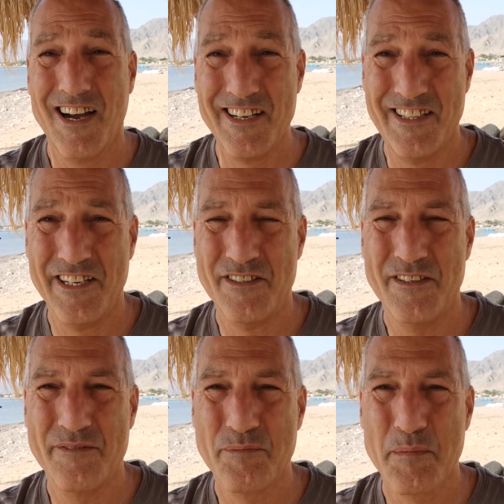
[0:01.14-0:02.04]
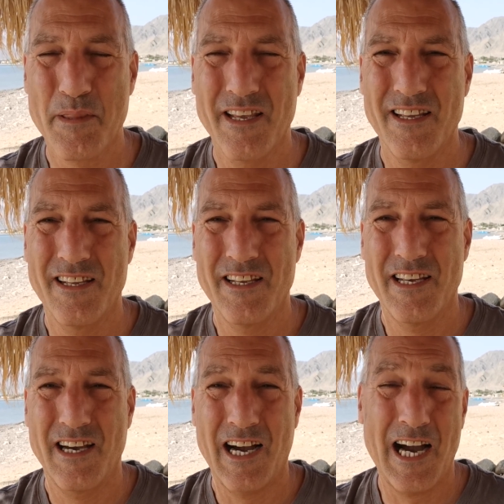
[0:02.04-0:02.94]
Hi there.
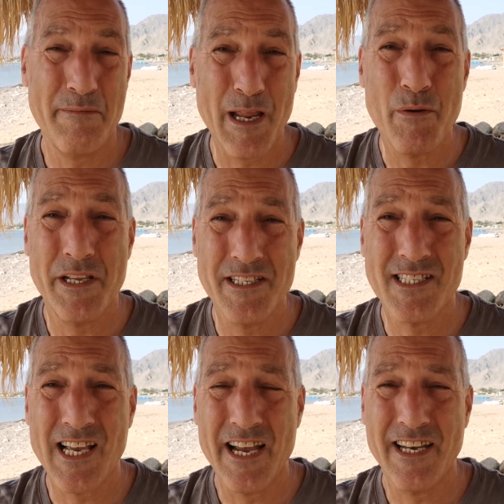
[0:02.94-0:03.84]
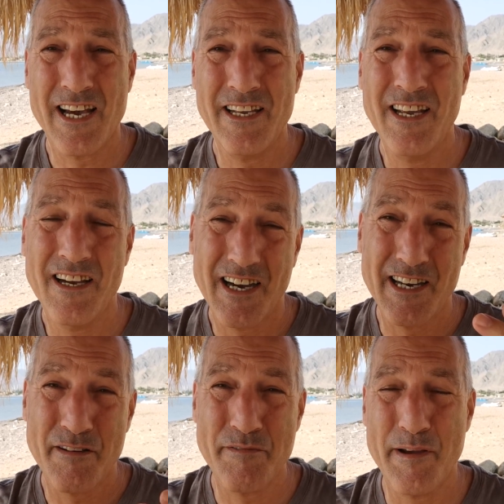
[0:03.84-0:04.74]
I'm now in Sinai
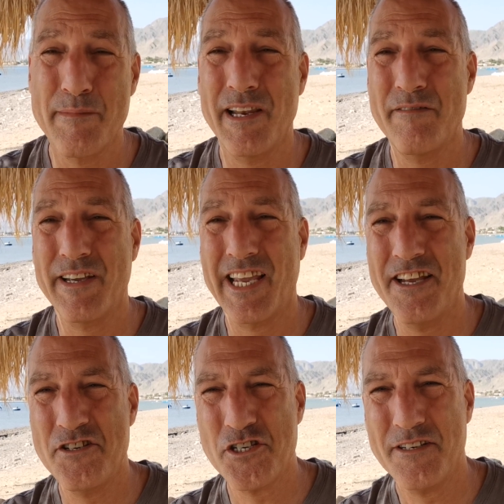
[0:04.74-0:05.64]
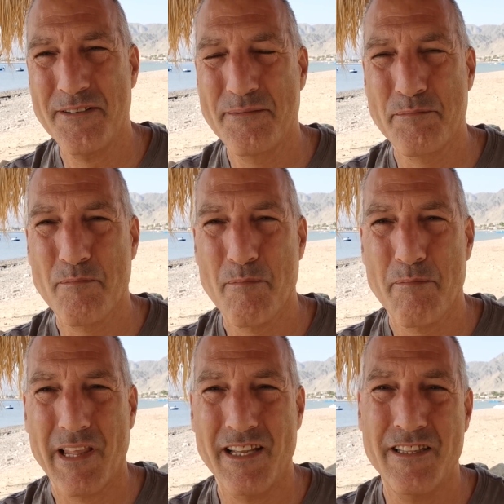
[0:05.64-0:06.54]
on a family vacation,
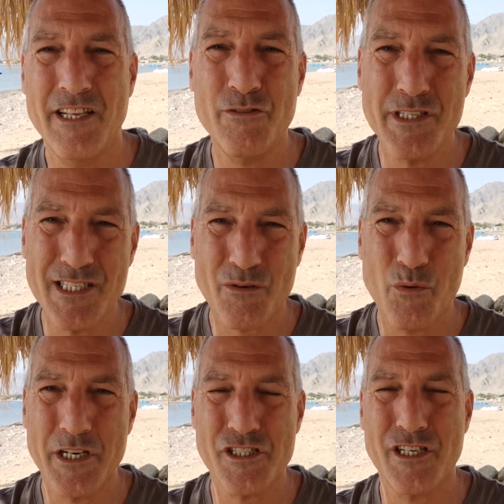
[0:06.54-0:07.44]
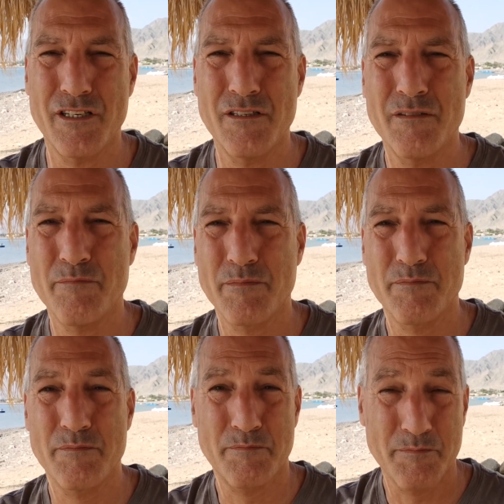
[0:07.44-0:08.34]
and here is a question
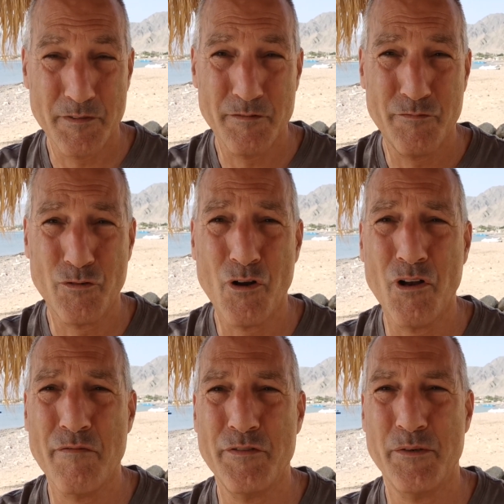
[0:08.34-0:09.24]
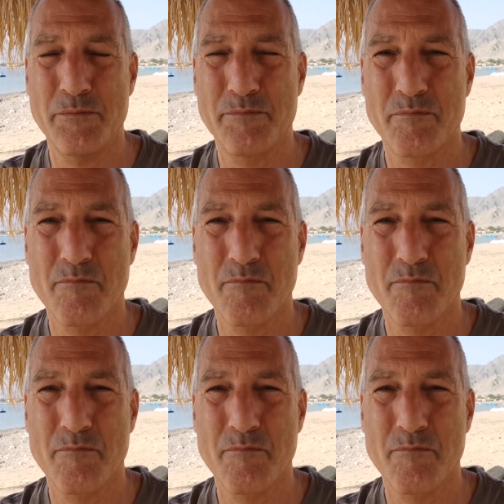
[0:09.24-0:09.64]
for all of you.